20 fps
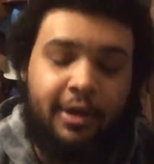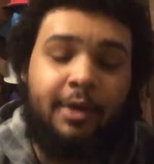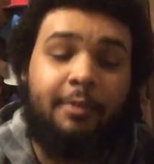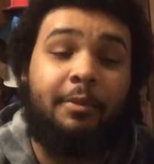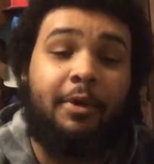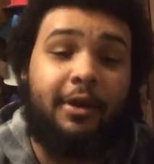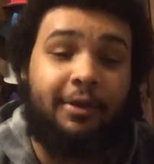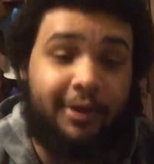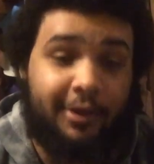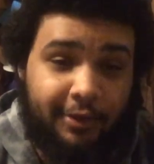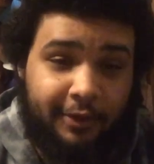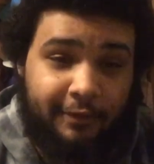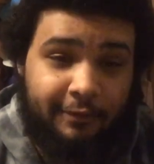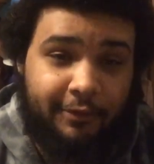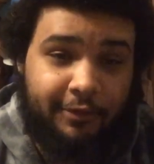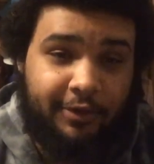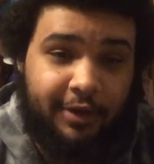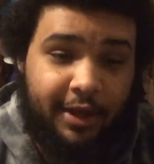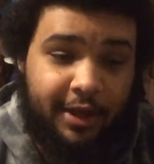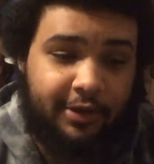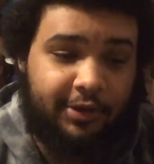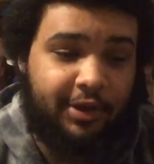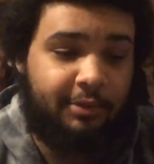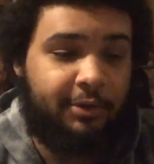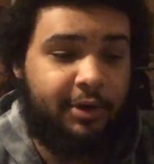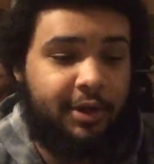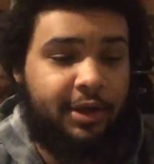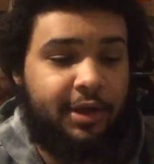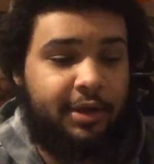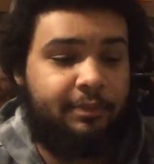but I did love their tag
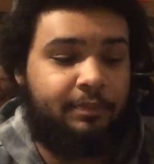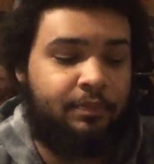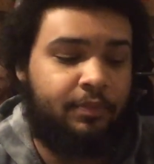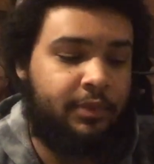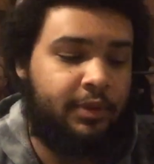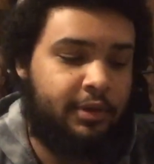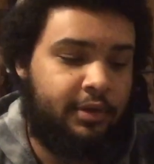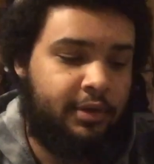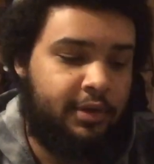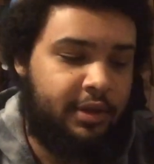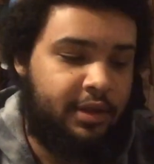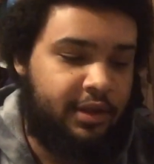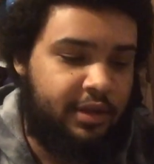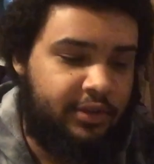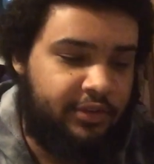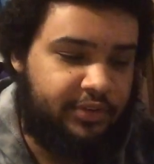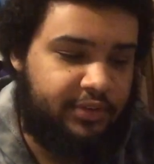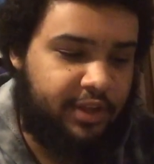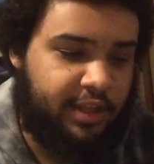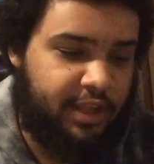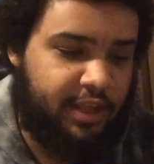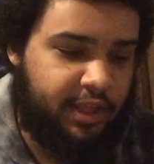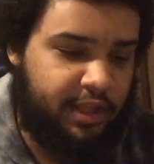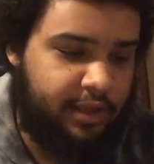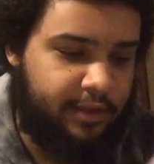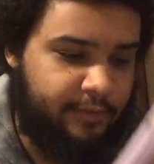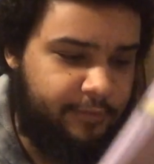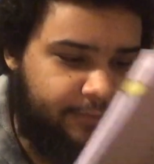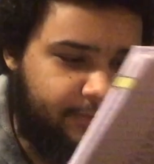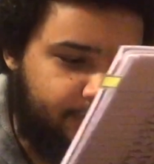team name,
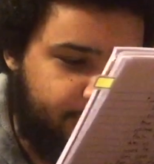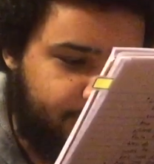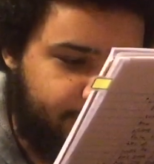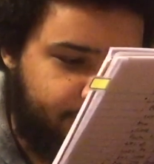Steve